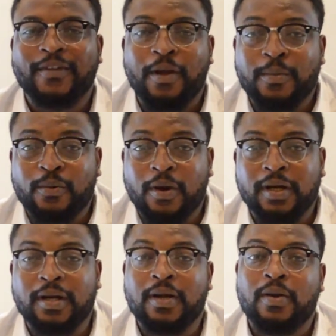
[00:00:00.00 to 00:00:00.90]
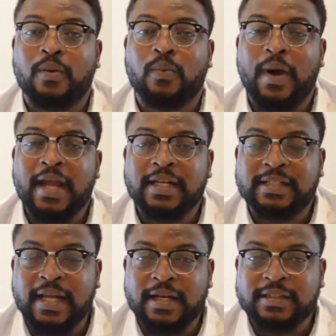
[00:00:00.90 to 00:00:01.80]
Number 1, where in the
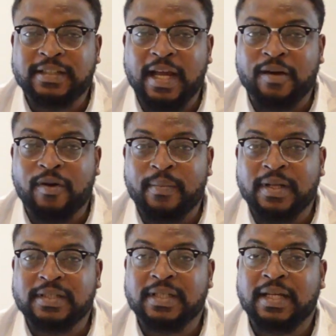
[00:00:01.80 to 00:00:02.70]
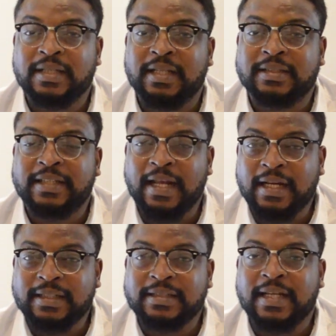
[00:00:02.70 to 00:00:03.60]
tenancy agreement, the
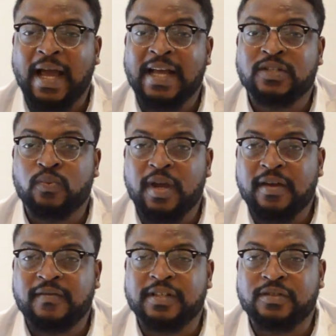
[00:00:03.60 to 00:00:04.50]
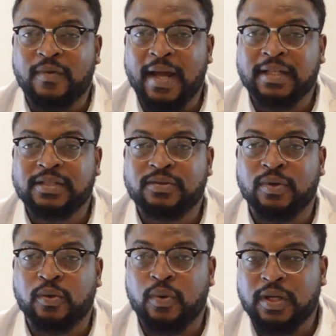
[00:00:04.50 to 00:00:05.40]
tenant has waived his right to
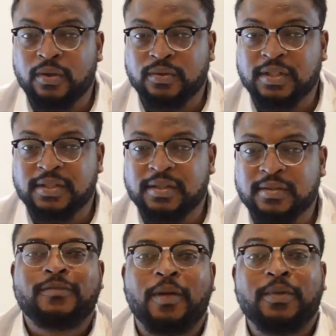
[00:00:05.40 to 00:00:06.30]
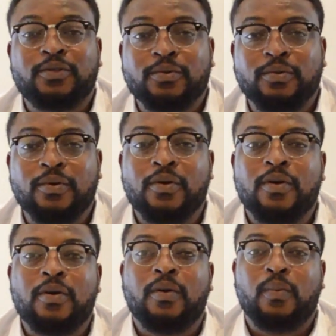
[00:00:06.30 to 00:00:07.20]
a quit notice. Number 2,
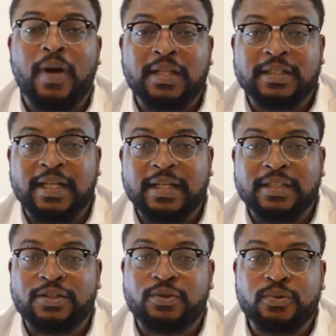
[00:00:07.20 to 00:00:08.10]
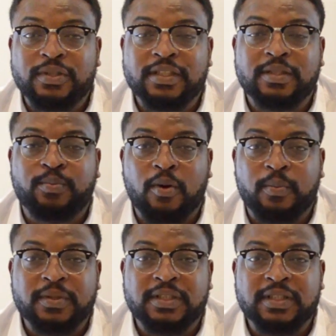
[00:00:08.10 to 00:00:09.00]
where the tenant uses the
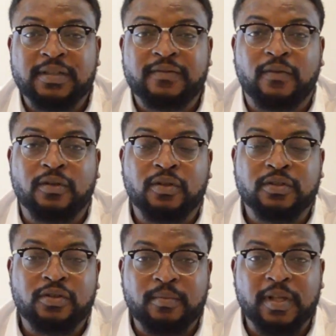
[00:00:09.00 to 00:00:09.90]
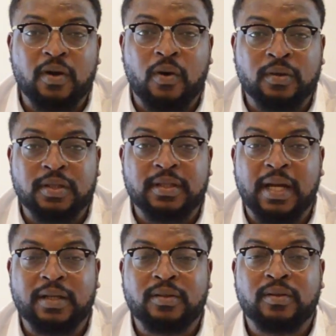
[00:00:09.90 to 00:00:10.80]
property for something other
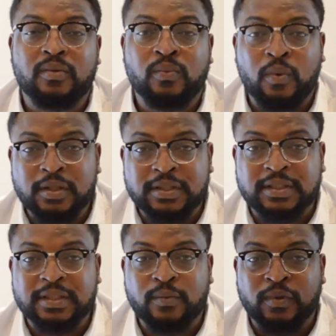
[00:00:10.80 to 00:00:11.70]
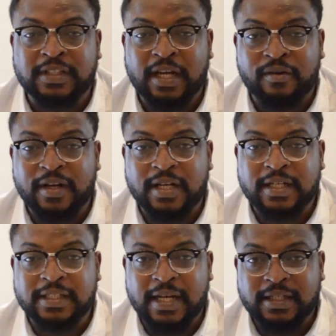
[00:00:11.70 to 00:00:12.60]
than what was agreed in
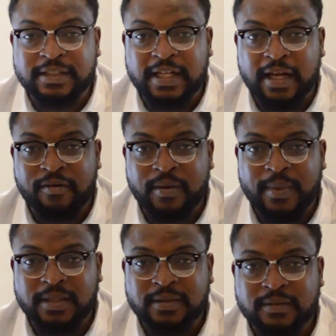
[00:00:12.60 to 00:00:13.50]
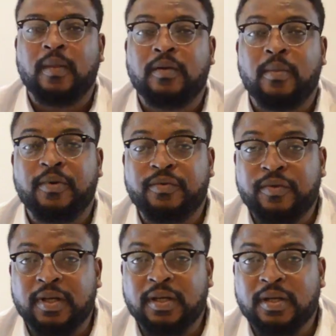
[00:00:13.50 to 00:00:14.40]
the tenancy agreement. Number
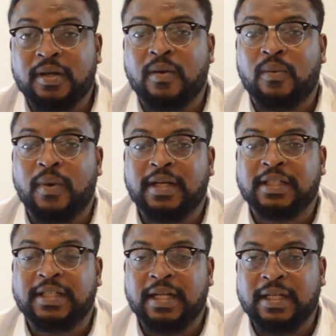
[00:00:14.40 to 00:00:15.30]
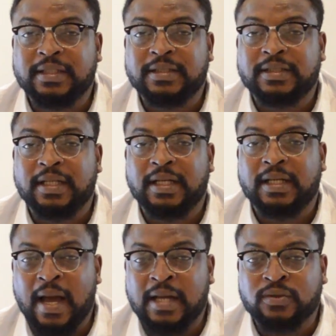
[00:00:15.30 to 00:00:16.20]
3, when the tenant
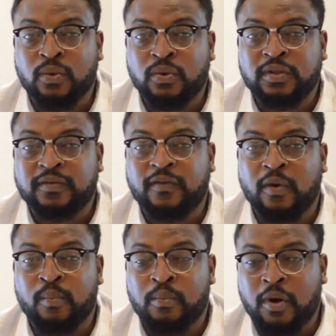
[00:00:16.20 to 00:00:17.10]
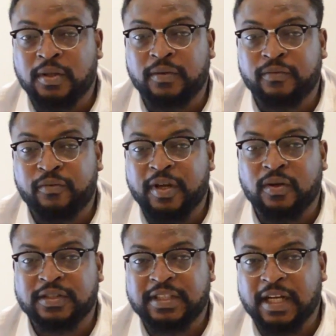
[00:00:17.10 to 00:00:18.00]
has owed for more than 3
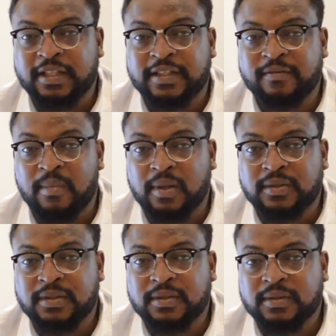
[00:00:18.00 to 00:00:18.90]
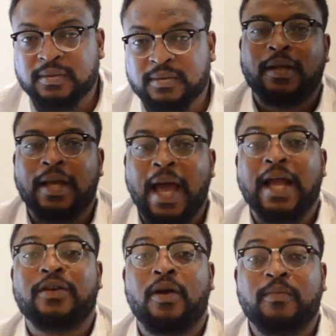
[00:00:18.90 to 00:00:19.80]
consecutive months.
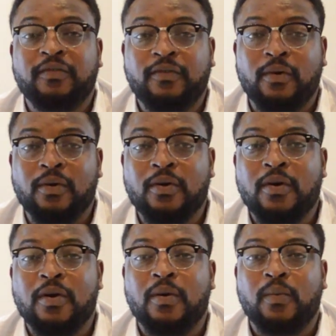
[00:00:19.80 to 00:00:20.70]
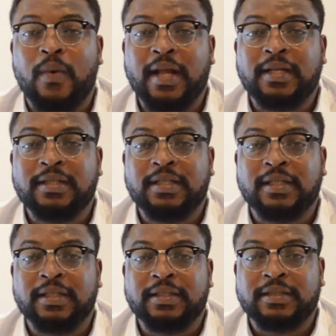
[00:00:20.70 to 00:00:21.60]
And number 4, when
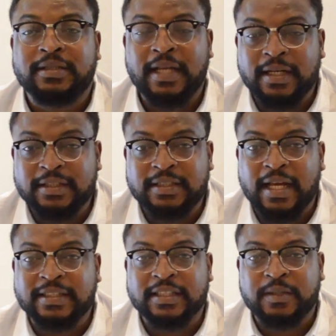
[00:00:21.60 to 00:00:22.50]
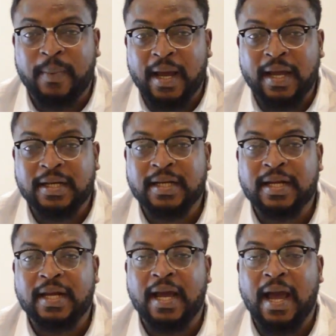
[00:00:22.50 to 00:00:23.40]
the tenancy has expired
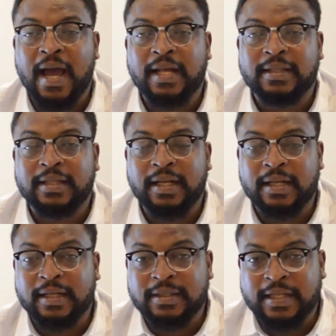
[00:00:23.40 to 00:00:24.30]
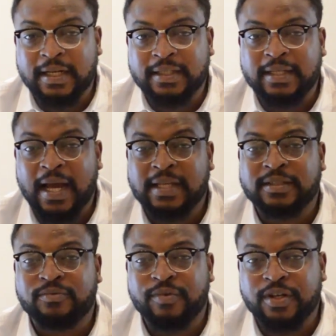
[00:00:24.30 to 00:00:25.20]
and the tenant
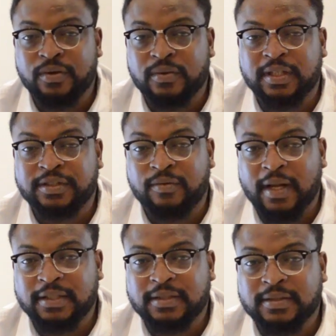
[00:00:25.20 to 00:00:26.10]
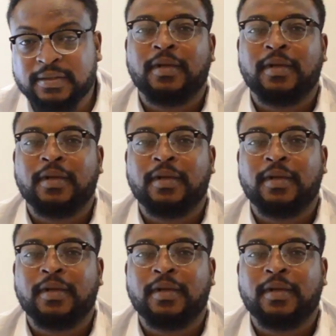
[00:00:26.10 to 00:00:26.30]
hasn't renewed his rent.